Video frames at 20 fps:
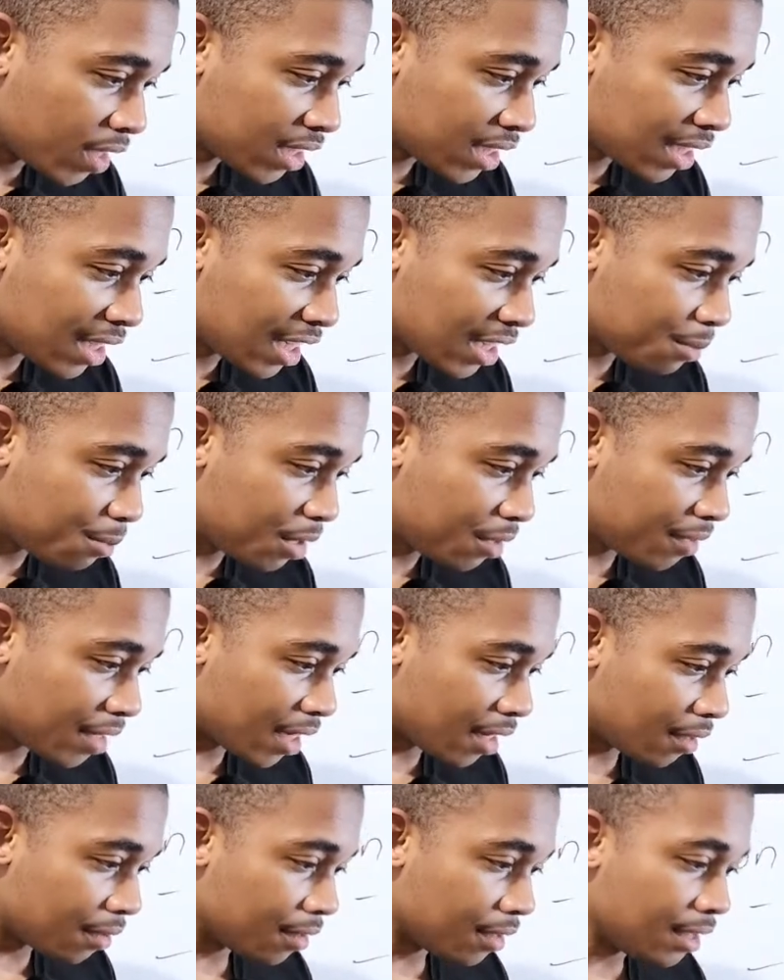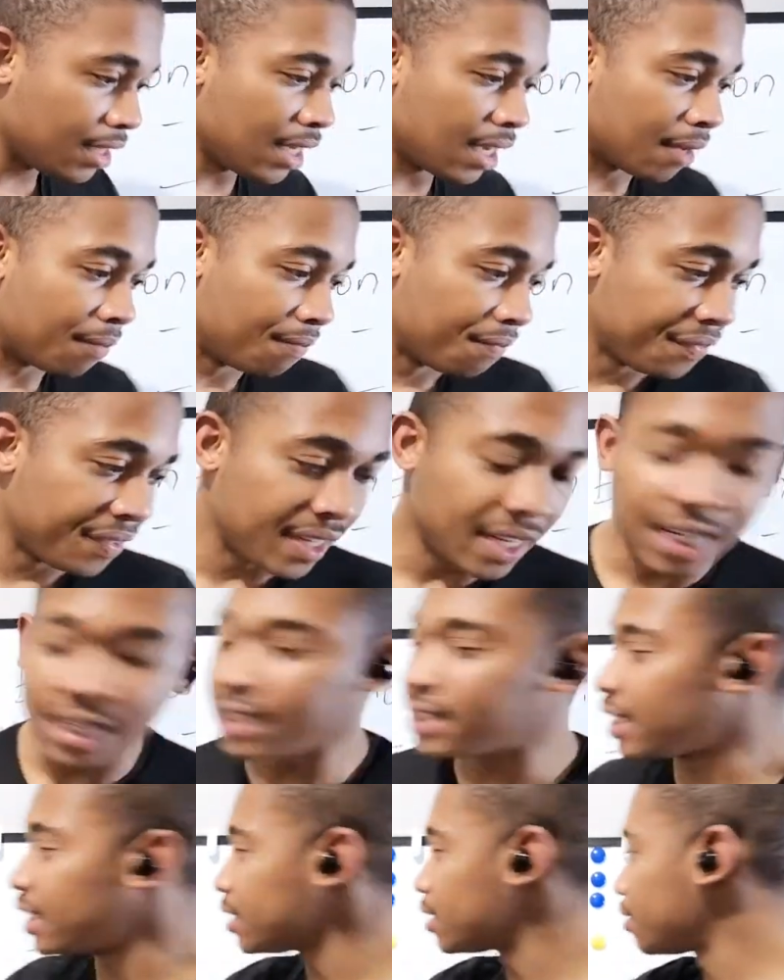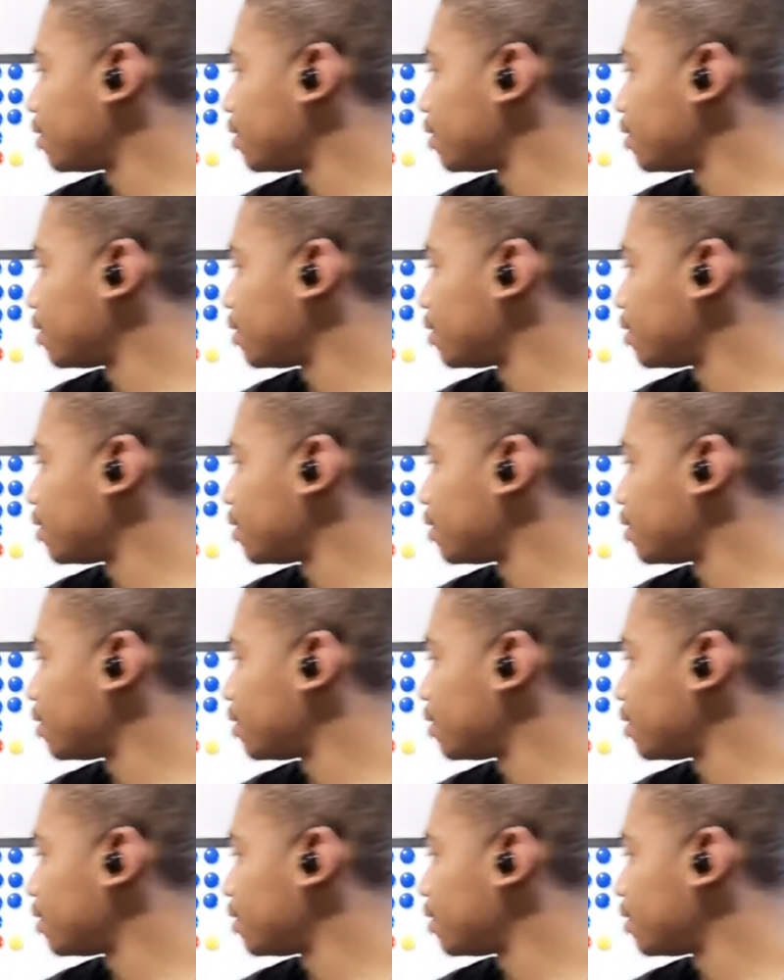is the next move now? Yeah, knight takes on